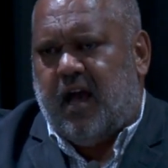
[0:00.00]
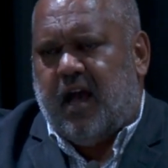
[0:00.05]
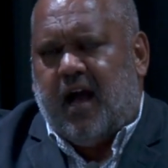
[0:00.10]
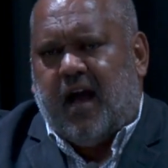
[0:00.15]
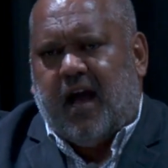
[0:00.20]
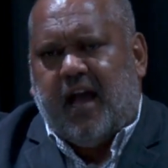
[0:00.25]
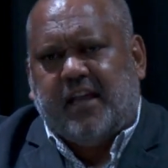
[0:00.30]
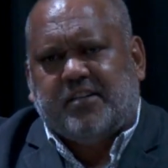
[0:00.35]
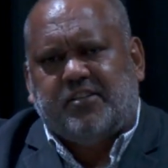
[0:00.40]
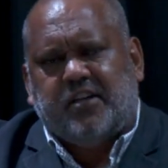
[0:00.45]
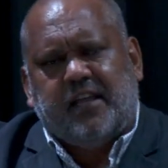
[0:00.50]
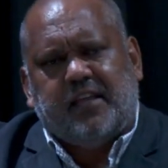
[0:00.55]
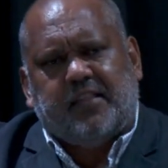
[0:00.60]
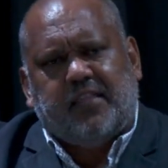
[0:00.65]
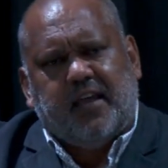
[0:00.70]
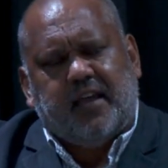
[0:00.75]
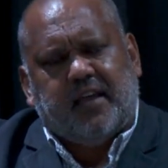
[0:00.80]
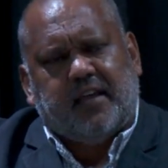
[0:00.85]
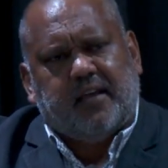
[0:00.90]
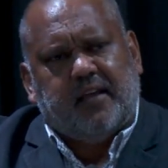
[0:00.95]
I actually
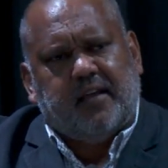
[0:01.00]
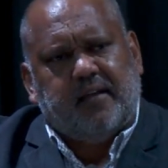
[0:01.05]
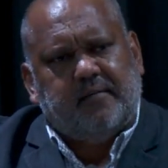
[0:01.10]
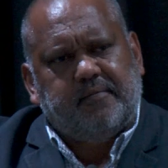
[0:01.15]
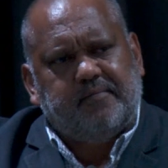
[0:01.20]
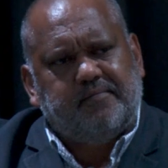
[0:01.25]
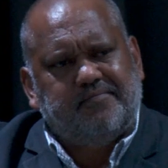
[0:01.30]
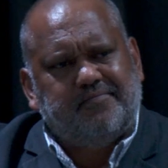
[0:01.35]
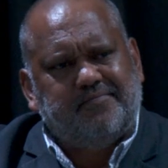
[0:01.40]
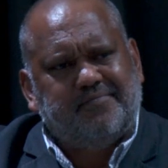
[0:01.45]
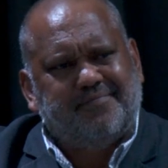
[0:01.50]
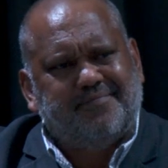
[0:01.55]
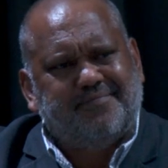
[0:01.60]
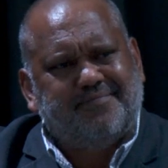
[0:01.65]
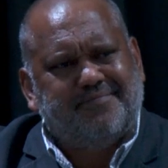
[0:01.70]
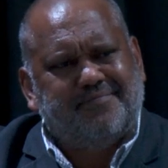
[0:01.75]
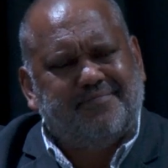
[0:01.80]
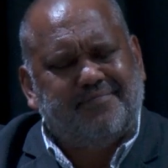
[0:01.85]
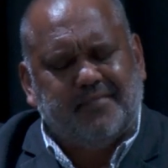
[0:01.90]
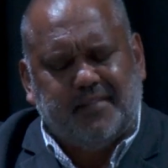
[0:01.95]
think
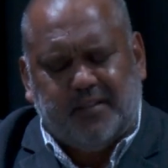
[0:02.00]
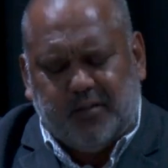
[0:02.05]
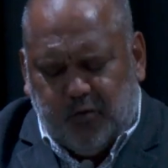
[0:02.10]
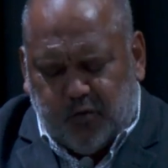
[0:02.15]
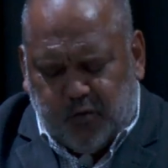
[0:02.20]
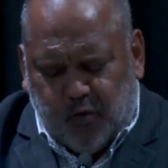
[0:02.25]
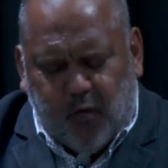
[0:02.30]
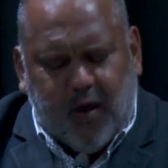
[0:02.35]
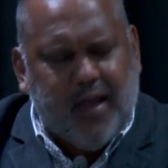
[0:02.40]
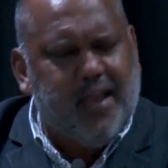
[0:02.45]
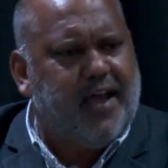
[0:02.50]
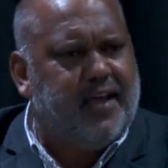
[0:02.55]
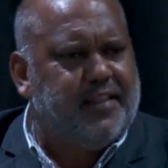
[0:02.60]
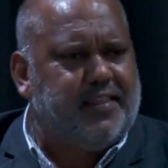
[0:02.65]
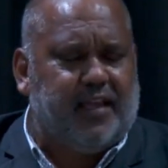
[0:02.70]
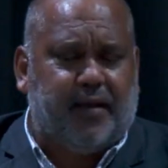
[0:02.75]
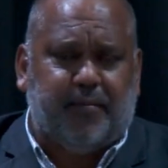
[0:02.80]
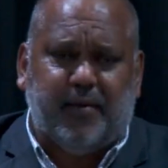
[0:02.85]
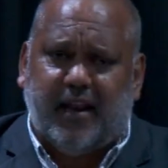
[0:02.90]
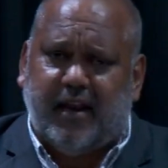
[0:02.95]
the way I
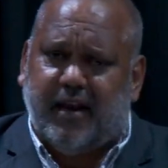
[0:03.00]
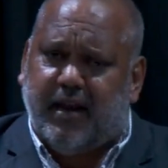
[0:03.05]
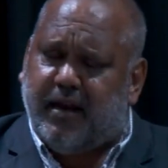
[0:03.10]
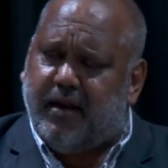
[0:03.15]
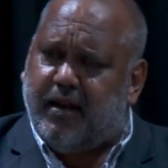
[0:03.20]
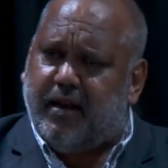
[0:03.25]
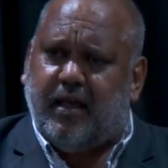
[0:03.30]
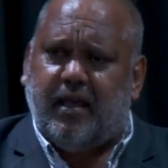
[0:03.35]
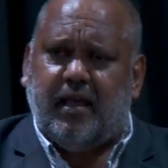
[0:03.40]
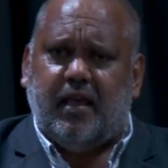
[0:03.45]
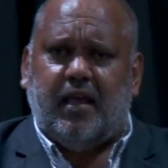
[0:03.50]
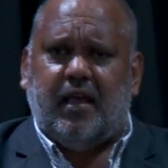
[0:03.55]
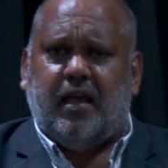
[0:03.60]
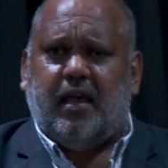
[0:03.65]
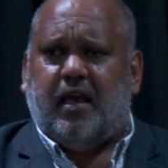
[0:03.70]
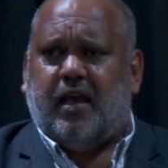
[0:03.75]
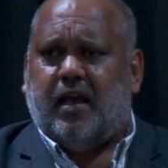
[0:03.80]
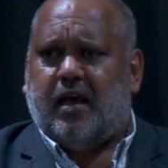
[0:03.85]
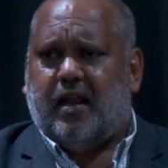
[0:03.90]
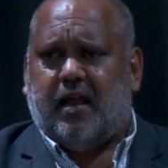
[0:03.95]
think about it,
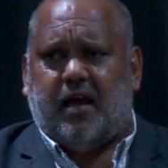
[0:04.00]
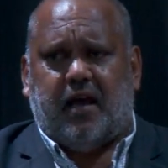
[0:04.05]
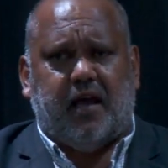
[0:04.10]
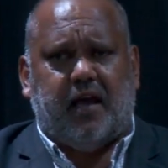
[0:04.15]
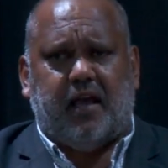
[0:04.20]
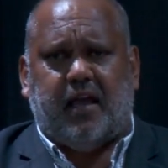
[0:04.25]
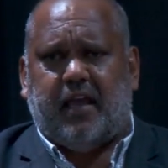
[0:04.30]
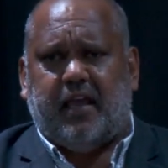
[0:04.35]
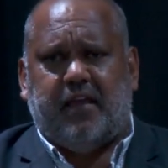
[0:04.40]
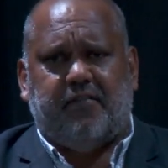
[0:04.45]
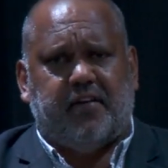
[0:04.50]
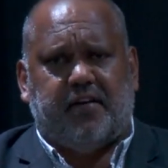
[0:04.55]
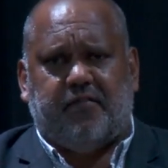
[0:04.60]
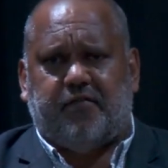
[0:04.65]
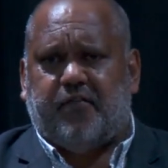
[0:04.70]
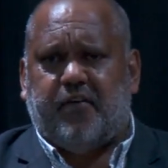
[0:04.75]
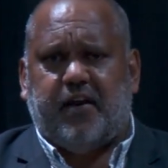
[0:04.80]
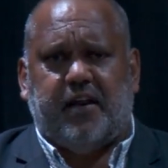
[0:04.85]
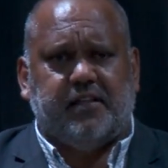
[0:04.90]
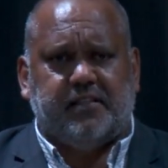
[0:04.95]
and even
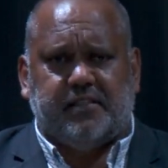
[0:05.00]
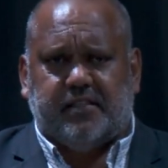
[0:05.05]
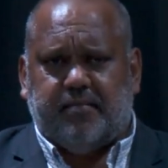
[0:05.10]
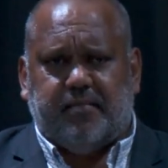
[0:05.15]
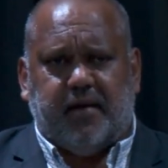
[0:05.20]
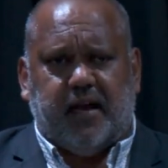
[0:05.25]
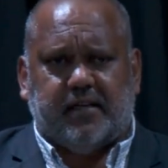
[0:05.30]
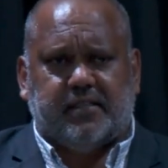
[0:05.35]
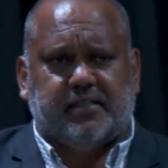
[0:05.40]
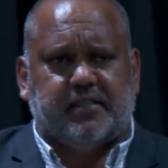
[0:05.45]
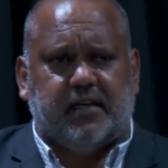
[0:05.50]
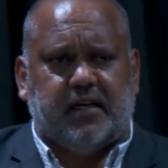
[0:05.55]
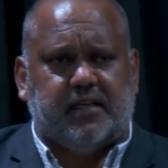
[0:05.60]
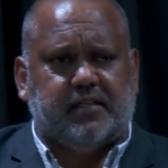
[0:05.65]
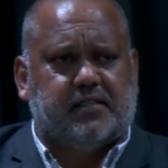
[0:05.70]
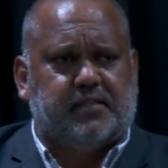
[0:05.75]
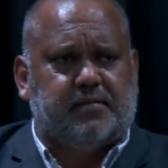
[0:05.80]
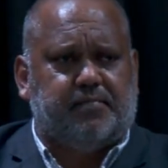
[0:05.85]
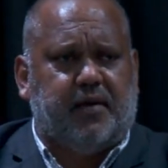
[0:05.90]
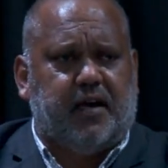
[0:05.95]
friends amongst
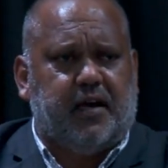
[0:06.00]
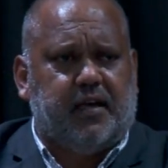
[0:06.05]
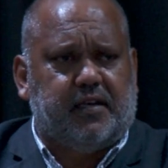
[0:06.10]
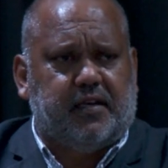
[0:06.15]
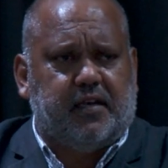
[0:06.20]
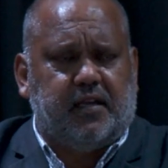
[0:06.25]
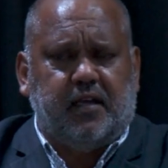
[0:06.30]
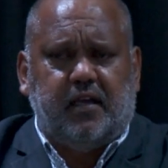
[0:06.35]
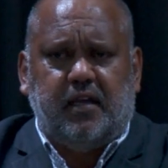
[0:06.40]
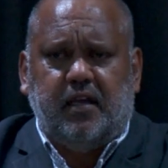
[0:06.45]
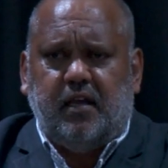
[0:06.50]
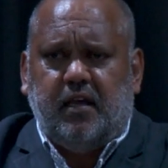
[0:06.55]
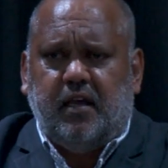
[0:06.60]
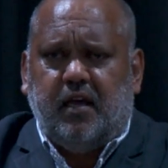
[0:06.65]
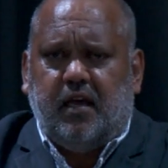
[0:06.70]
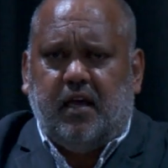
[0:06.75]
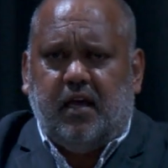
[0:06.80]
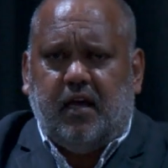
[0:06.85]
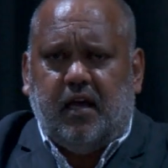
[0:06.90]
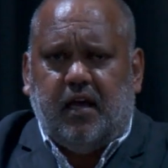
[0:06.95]
us might
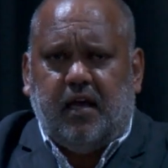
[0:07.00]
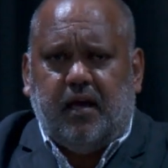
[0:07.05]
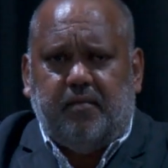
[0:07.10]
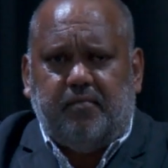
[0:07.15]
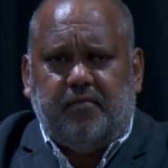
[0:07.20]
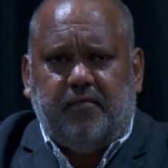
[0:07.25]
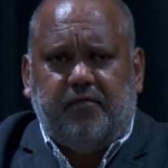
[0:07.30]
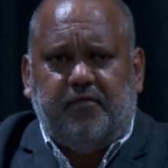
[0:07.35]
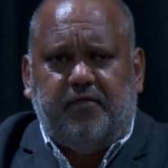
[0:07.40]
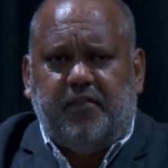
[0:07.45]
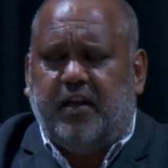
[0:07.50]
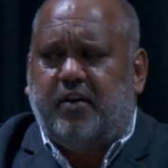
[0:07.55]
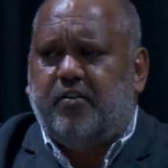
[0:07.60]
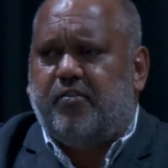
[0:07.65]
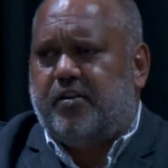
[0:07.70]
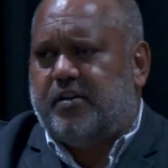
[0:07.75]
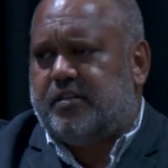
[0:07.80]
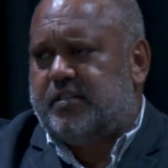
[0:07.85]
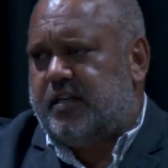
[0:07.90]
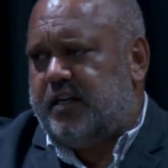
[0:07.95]

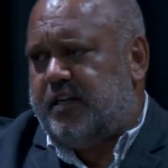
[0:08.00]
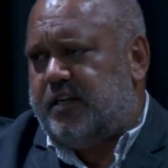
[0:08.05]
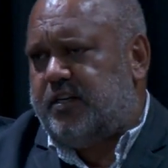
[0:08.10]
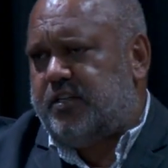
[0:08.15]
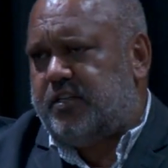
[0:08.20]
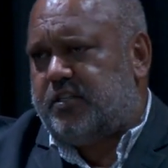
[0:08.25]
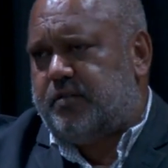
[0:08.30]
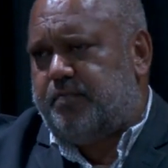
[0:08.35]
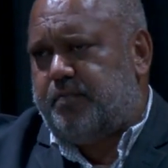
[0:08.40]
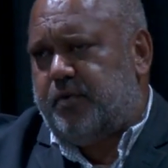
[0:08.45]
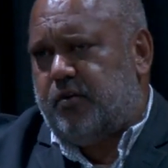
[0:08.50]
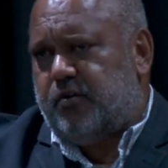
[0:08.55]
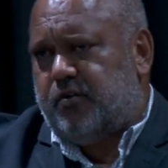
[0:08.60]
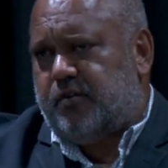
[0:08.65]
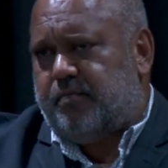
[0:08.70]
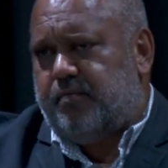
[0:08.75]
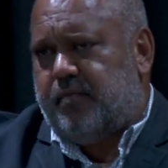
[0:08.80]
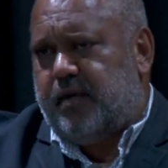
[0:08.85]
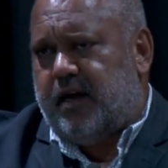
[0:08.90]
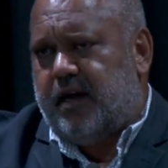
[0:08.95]
vigorously dispute
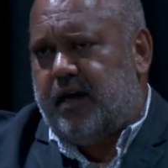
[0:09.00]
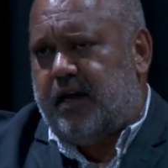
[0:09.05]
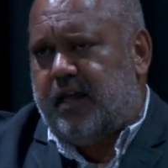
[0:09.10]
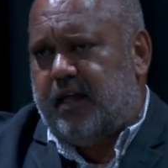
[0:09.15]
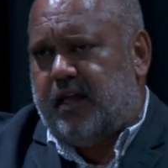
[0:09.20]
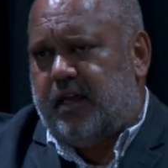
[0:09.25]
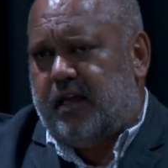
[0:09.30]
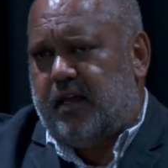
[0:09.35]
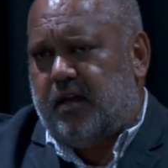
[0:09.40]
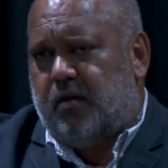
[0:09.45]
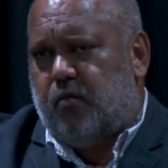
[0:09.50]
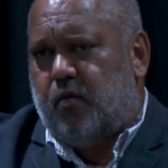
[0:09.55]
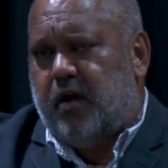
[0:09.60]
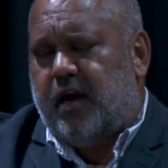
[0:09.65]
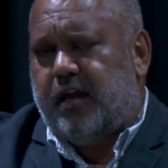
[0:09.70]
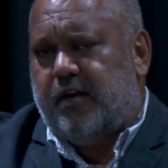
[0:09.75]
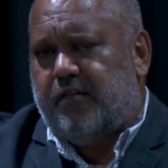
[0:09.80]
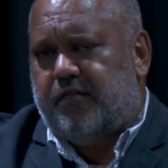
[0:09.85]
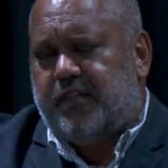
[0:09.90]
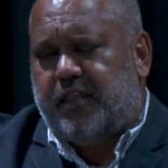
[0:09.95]
my
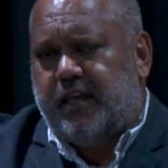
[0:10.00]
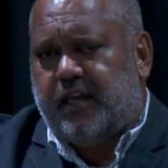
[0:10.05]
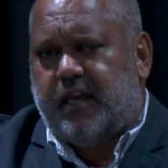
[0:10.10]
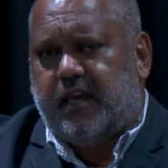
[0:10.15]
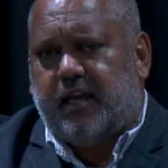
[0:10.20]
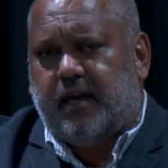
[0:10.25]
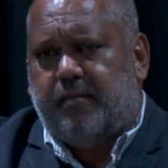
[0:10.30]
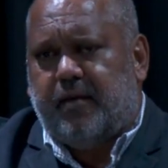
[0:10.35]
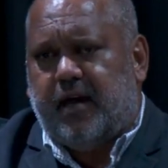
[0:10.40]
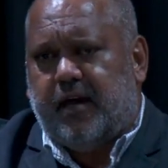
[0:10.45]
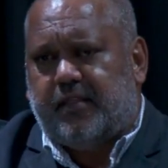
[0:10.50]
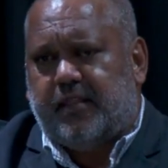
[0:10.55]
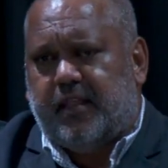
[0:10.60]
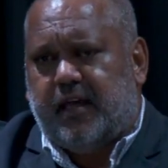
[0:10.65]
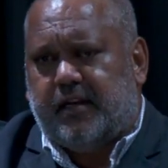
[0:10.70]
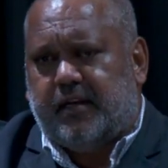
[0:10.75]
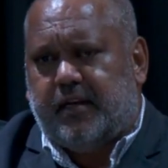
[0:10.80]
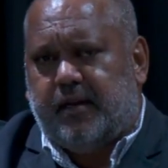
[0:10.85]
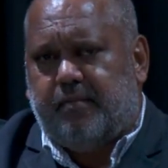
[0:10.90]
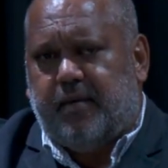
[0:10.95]
way of thinking about
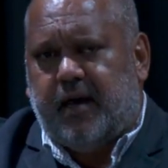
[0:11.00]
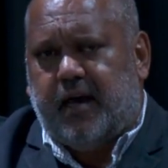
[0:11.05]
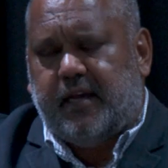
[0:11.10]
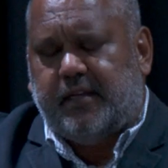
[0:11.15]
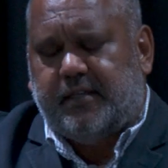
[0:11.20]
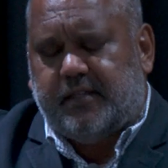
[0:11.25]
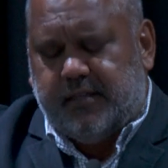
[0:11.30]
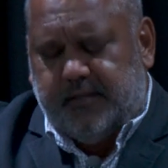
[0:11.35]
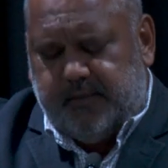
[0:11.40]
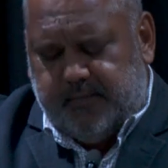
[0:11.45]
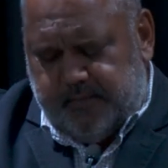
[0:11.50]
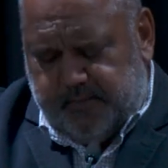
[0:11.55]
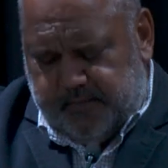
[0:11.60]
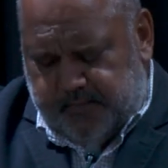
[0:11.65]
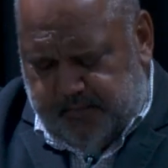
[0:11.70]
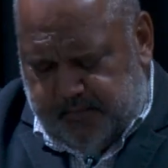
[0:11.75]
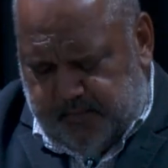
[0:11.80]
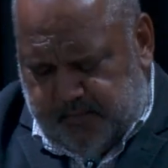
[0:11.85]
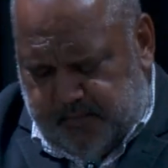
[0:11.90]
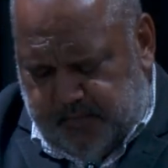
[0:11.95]
that debate.
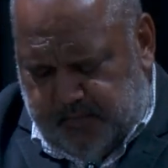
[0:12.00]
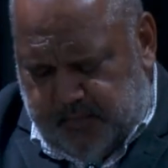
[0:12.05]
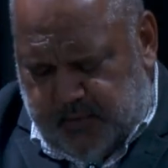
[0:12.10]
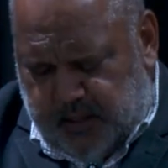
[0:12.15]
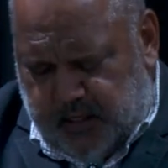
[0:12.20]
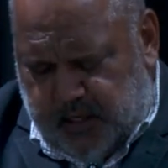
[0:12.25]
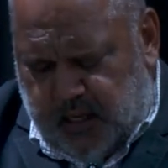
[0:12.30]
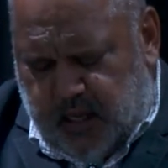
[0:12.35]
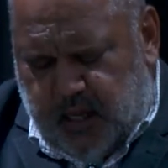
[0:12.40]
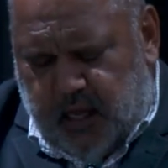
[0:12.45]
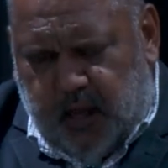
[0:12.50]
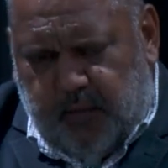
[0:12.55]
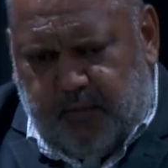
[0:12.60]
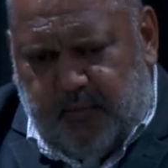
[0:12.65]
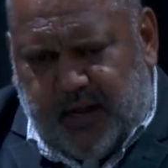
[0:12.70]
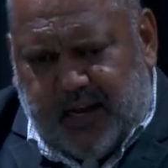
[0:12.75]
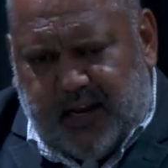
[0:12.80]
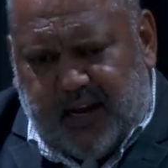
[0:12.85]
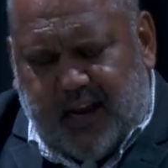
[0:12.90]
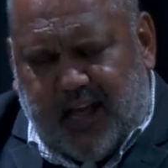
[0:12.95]

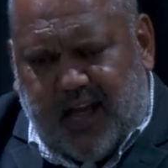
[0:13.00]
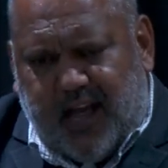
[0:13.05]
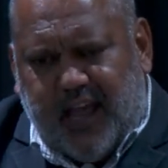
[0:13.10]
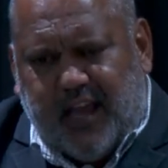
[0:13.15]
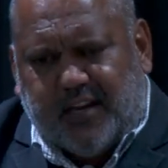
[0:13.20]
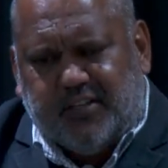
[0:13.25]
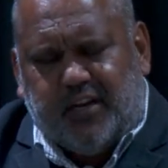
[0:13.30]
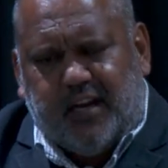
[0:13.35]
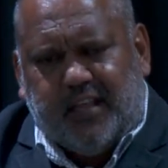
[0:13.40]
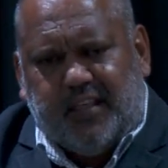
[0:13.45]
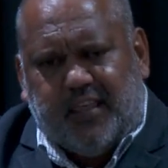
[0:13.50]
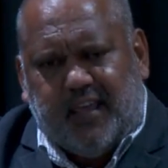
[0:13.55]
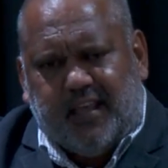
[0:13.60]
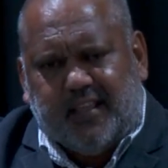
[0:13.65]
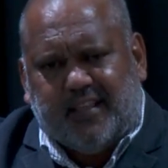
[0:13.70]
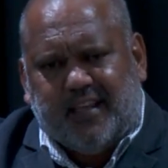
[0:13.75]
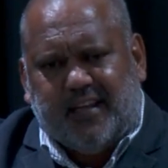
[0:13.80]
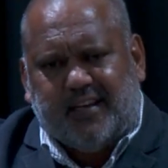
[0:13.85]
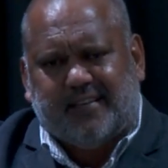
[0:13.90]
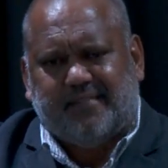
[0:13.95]
But I actually think
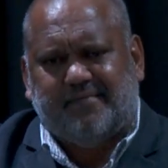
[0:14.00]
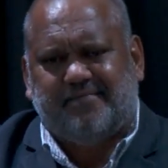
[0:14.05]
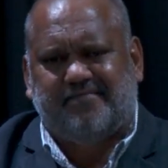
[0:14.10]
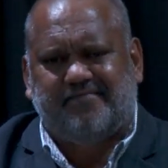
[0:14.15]
that